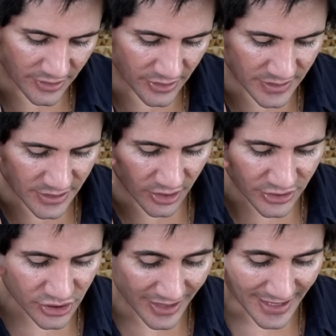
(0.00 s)
And there was
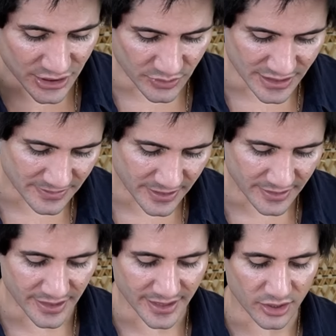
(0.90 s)
also, as you were
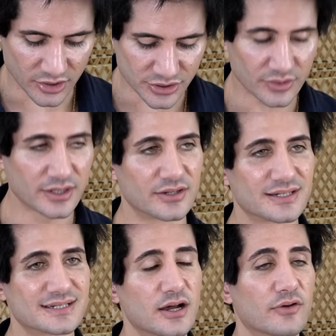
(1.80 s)
explaining that, I also
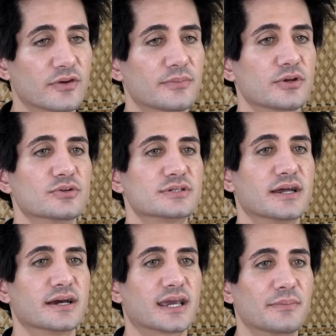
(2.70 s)
cleared self-abuse
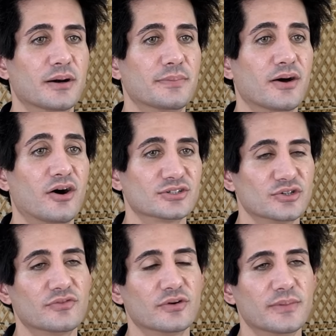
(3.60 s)
that came up
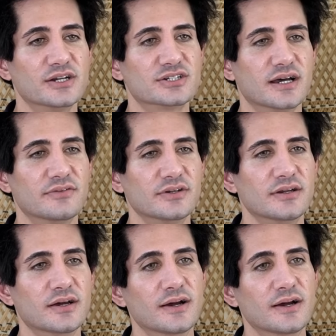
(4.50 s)
also from age 7.